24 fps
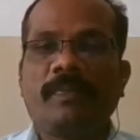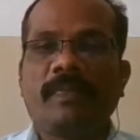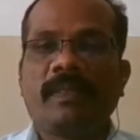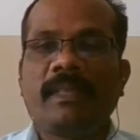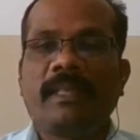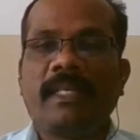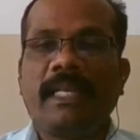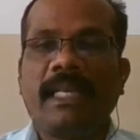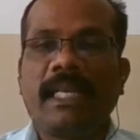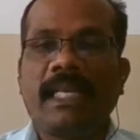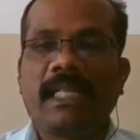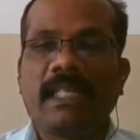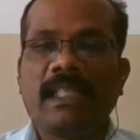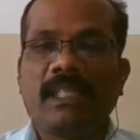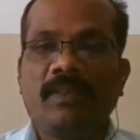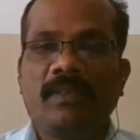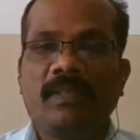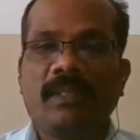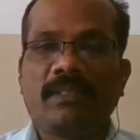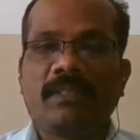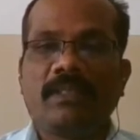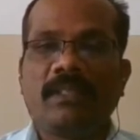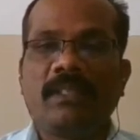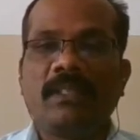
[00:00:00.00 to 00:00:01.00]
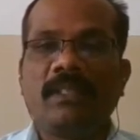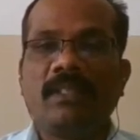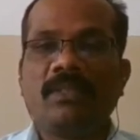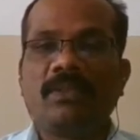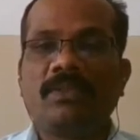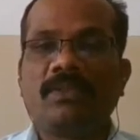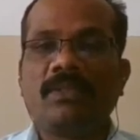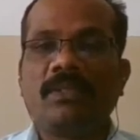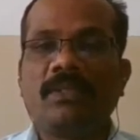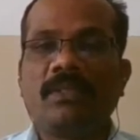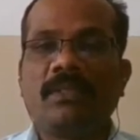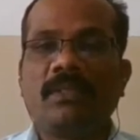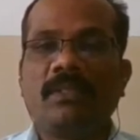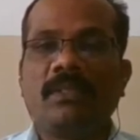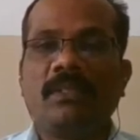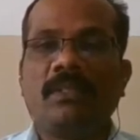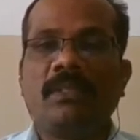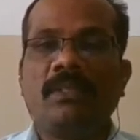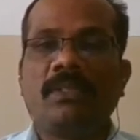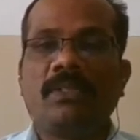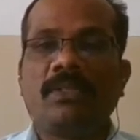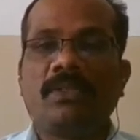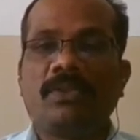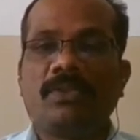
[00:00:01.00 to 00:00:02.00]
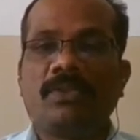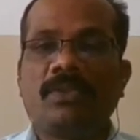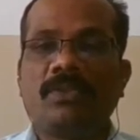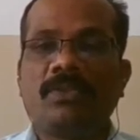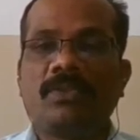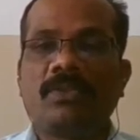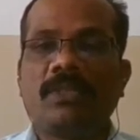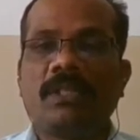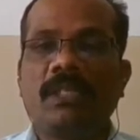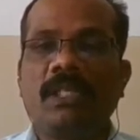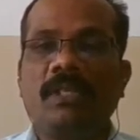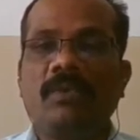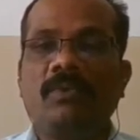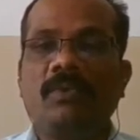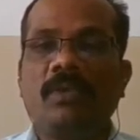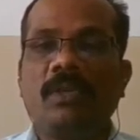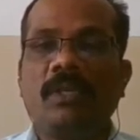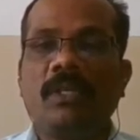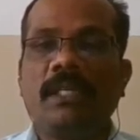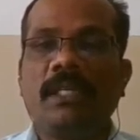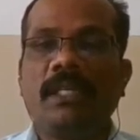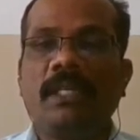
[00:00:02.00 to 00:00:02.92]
the activities and resource involved